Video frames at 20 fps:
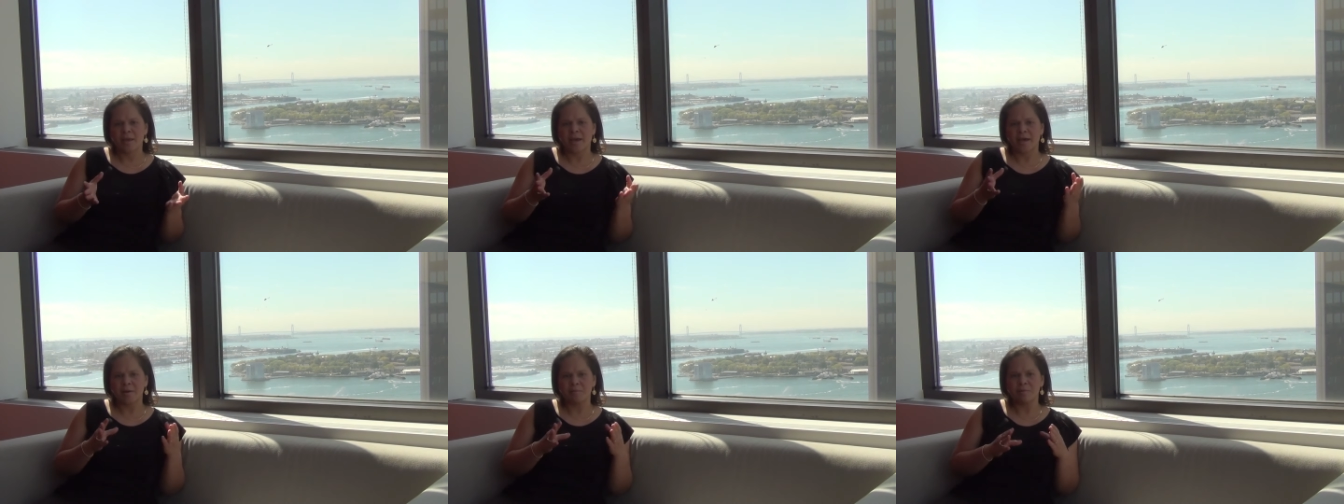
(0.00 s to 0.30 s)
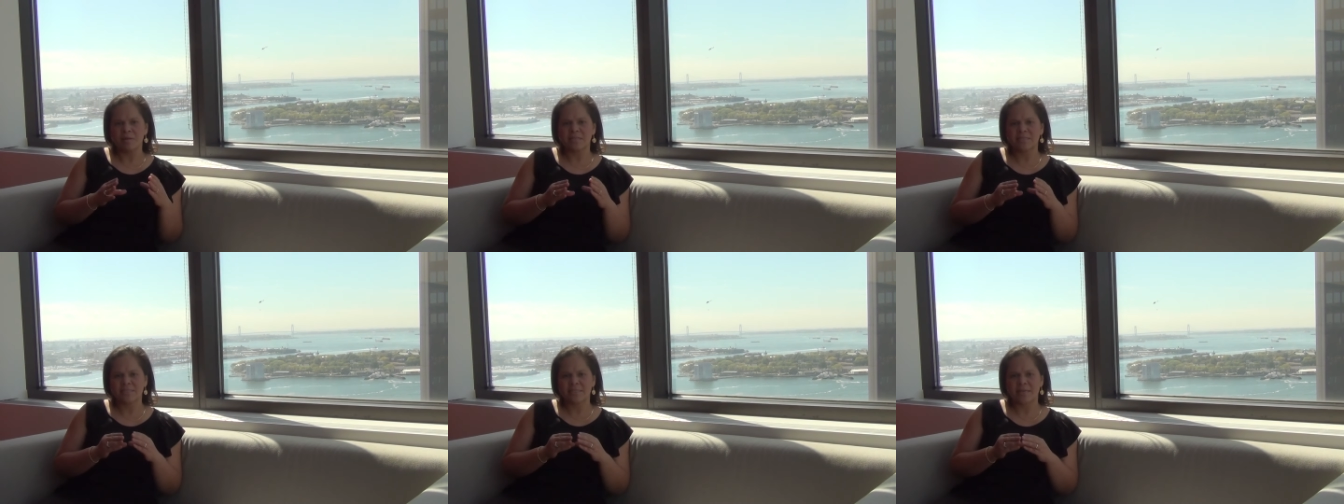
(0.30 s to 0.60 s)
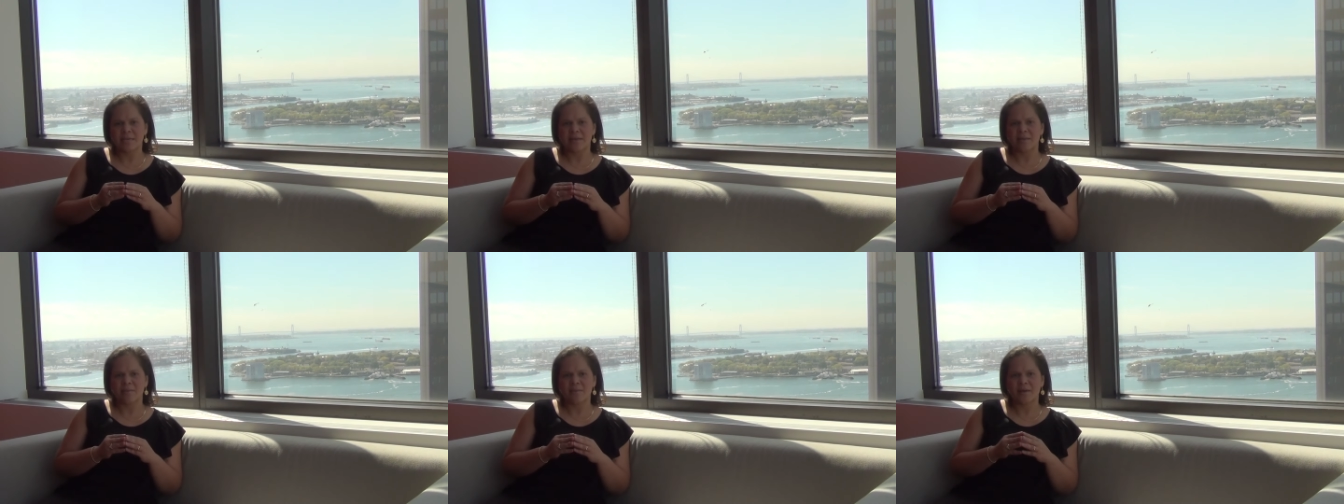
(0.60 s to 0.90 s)
I will
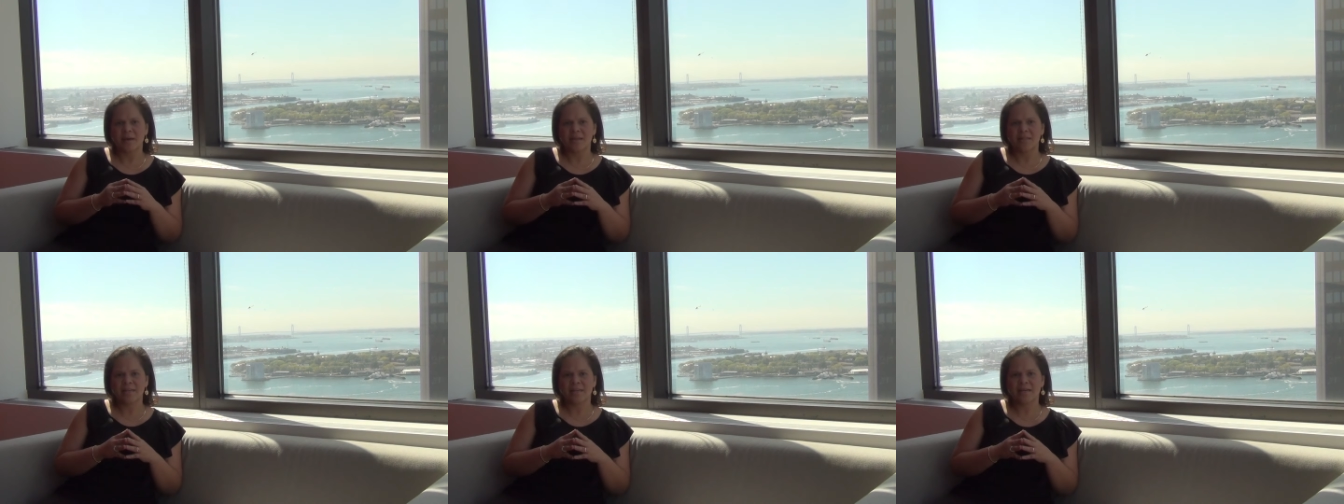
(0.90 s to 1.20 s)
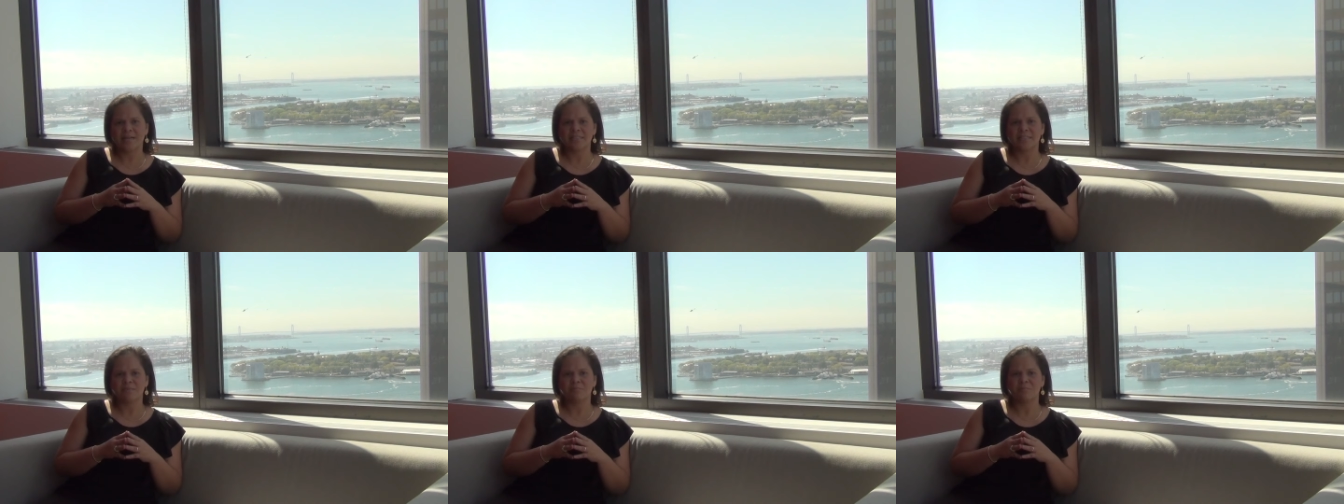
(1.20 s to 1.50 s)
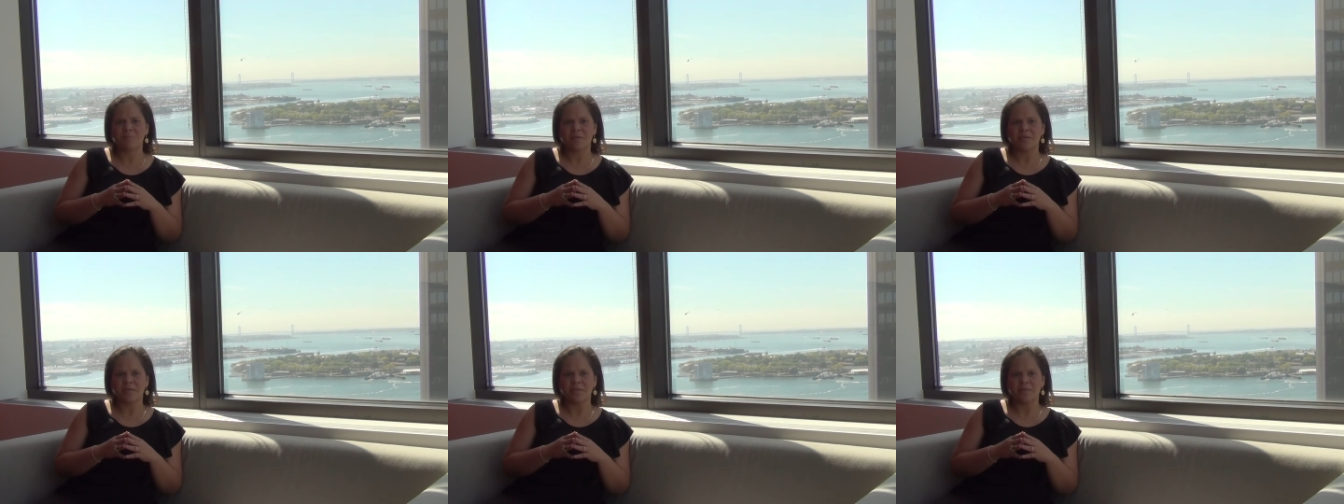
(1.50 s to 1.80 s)
say that has
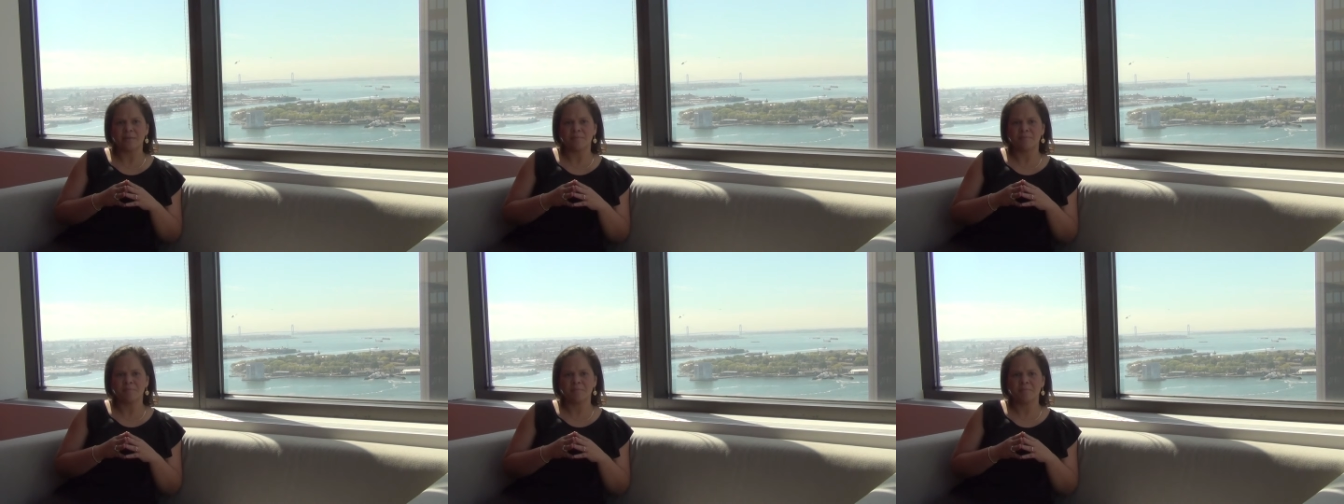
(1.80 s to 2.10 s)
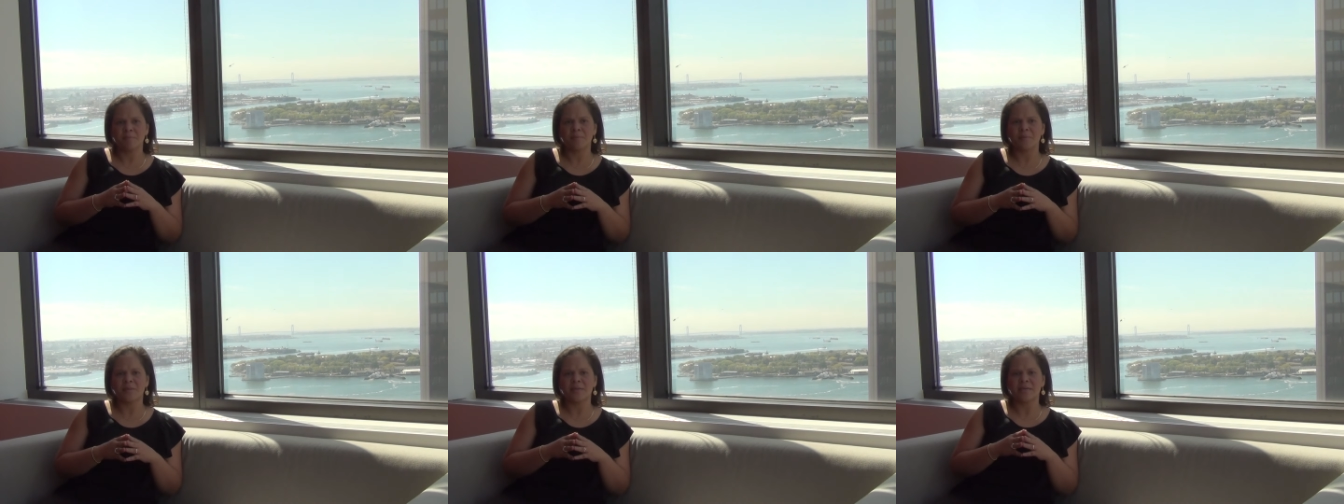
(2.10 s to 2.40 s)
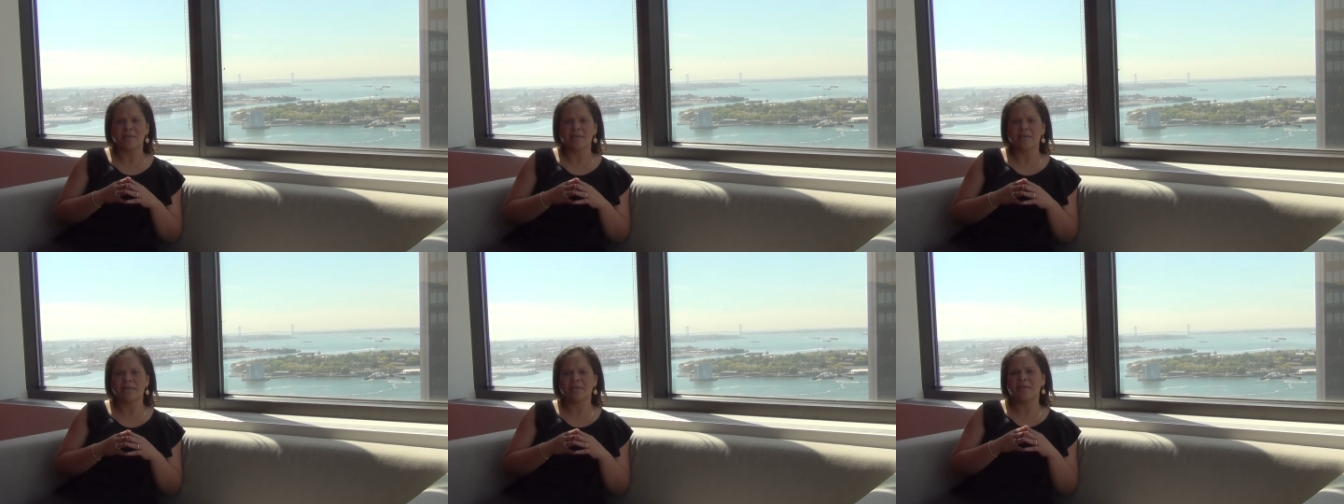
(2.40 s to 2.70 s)
been
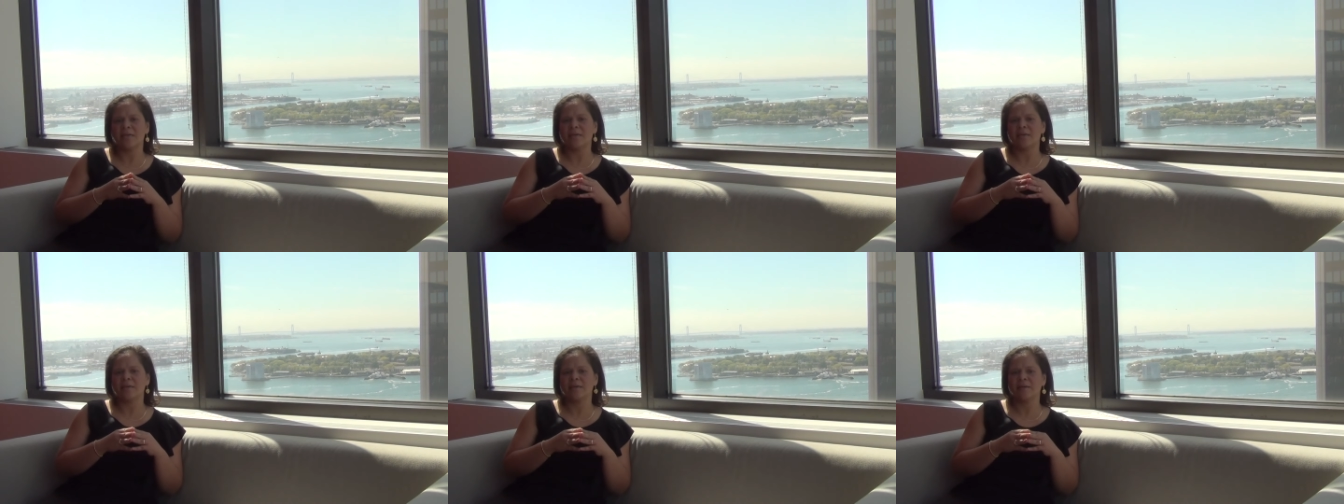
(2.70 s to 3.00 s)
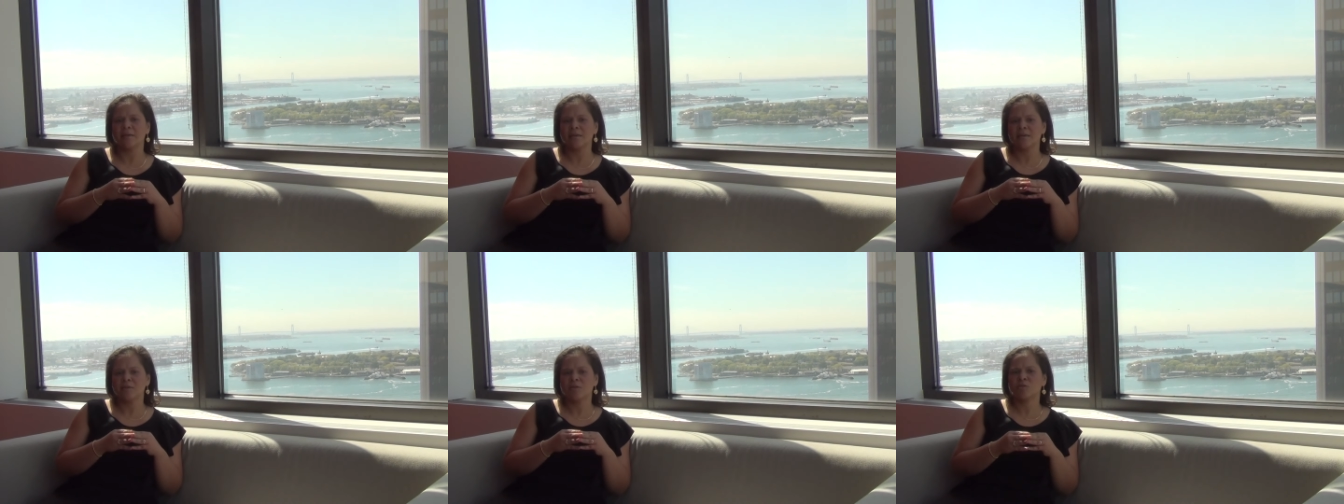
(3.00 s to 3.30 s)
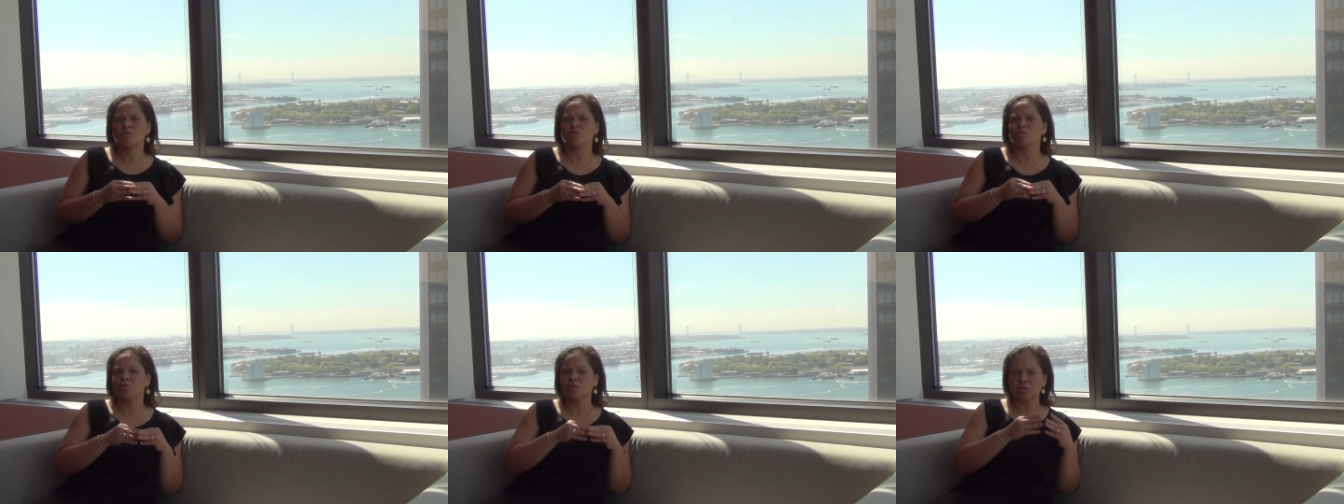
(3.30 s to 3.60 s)
the key
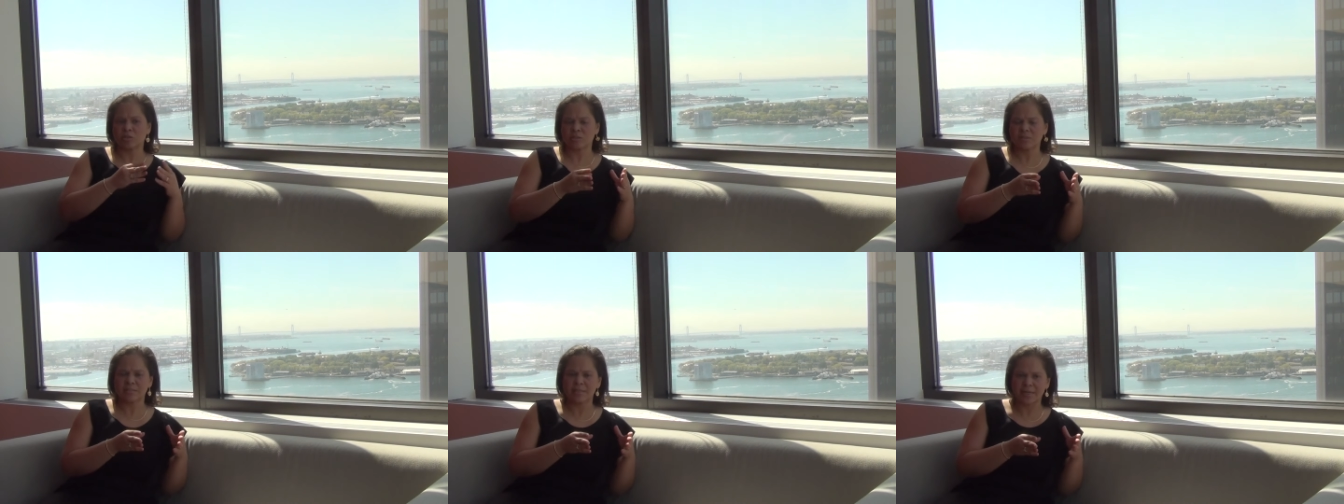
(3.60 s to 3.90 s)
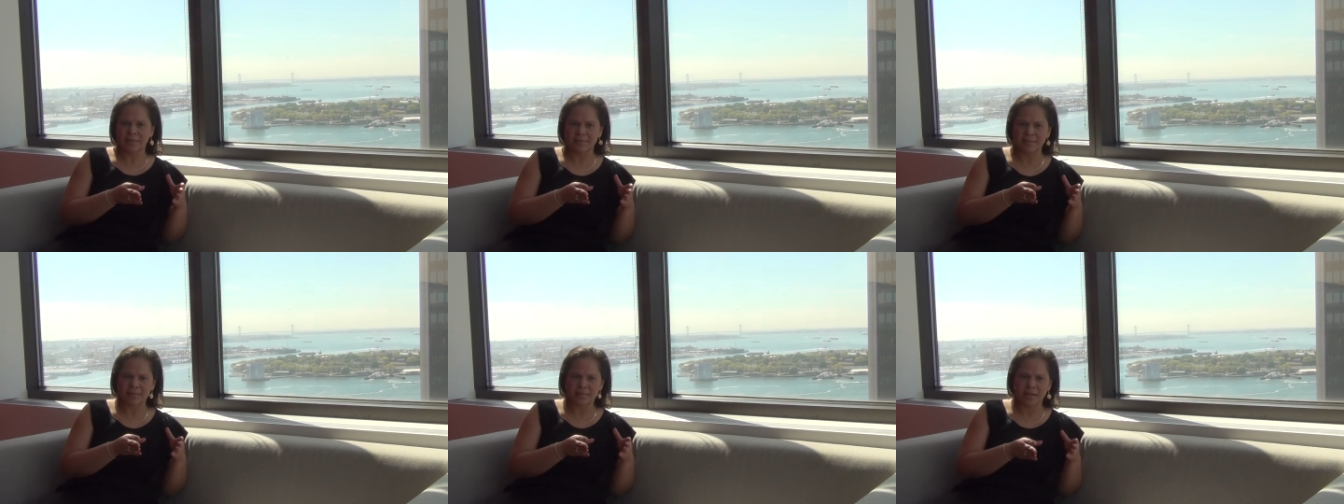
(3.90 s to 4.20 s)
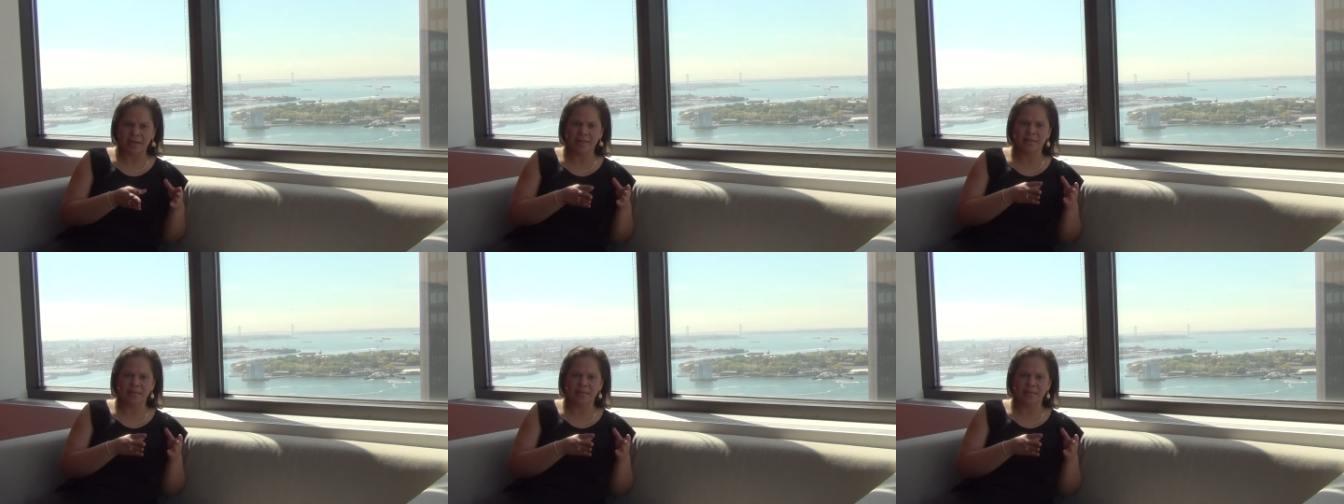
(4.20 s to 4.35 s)
to success,